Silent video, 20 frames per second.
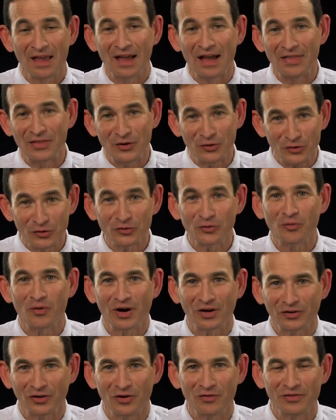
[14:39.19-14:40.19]
And the nurse
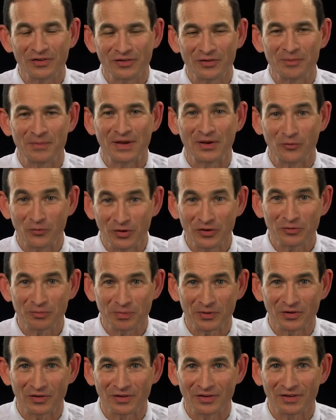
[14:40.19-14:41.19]
walked over to me and
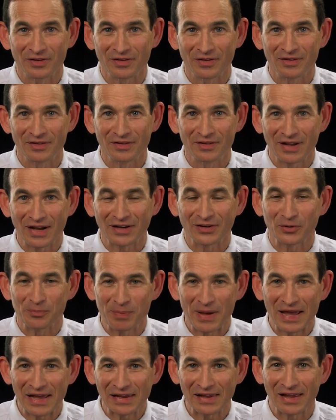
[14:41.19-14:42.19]
whispered, "Doctor
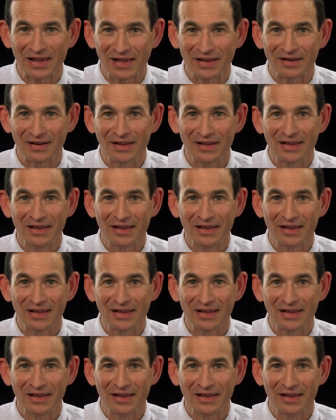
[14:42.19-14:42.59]
Pantilat,